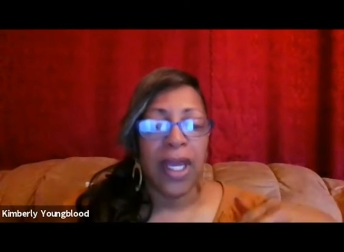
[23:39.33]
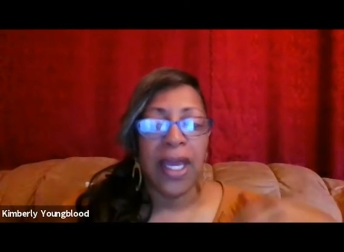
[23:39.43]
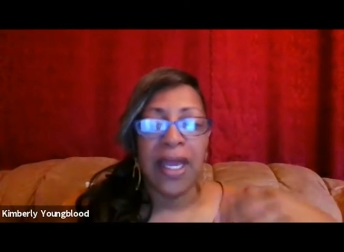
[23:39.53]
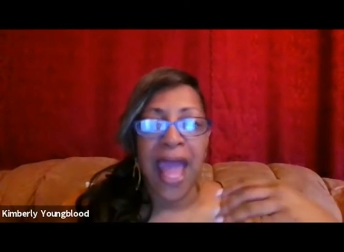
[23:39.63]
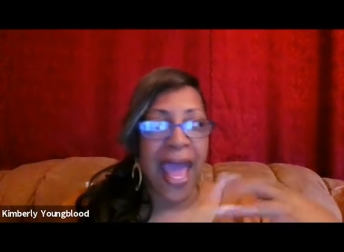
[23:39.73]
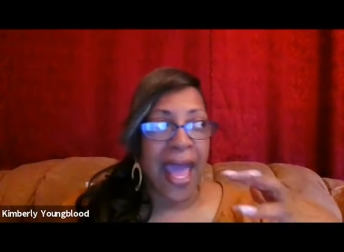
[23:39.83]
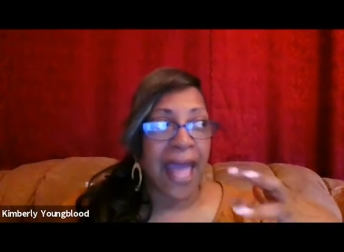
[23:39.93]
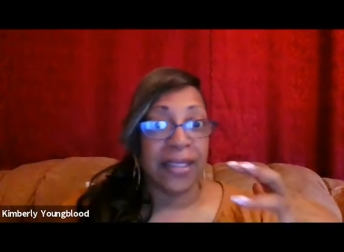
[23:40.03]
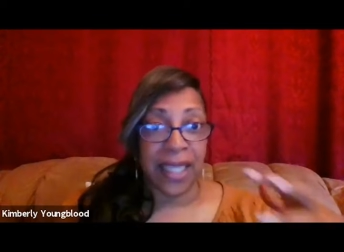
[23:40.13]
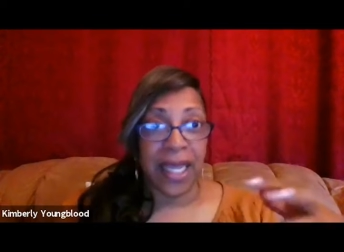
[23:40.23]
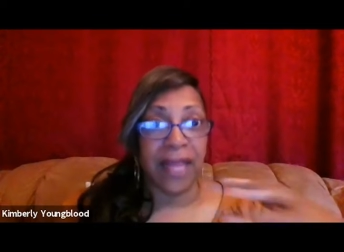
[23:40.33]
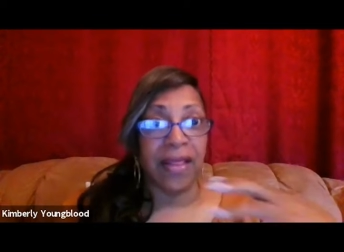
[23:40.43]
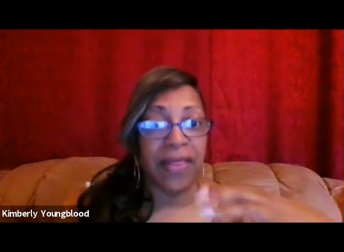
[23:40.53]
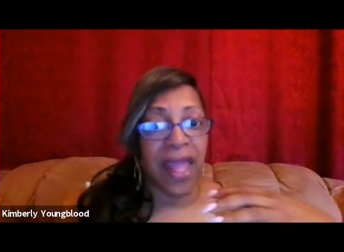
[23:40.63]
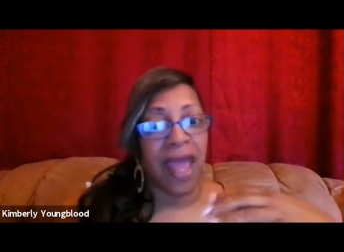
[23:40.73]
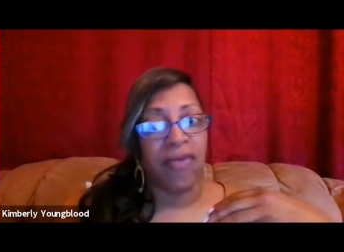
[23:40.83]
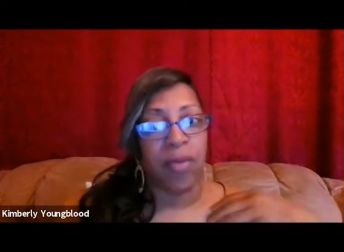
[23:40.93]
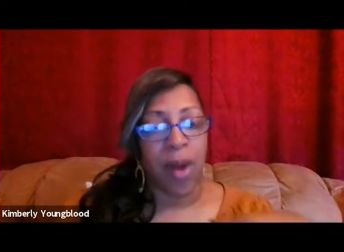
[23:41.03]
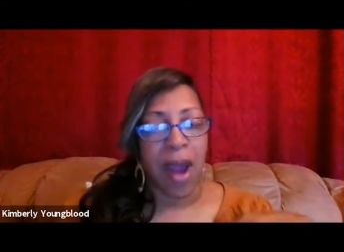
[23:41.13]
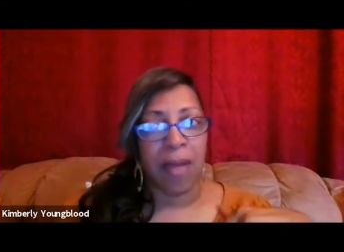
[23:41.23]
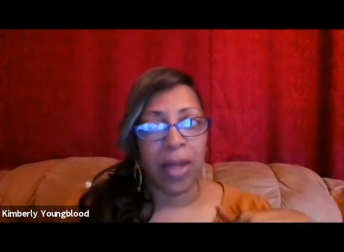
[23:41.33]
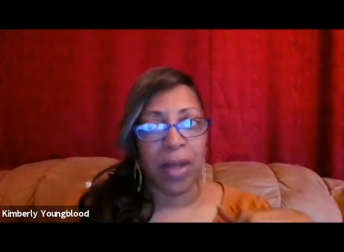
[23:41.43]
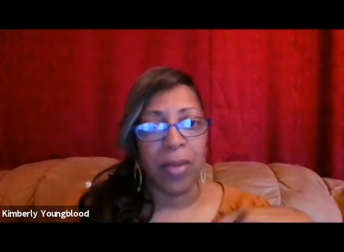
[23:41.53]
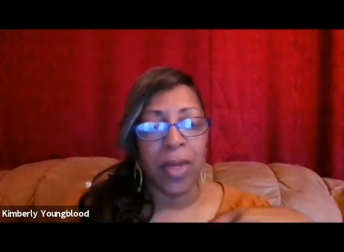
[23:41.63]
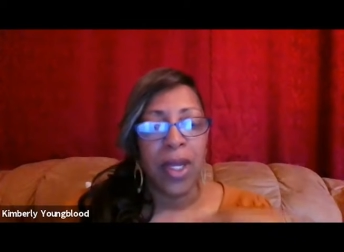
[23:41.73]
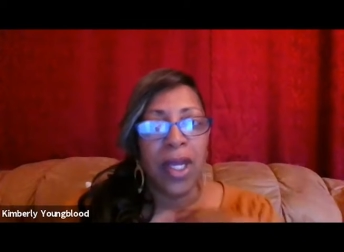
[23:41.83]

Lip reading: and saying that they have a problem,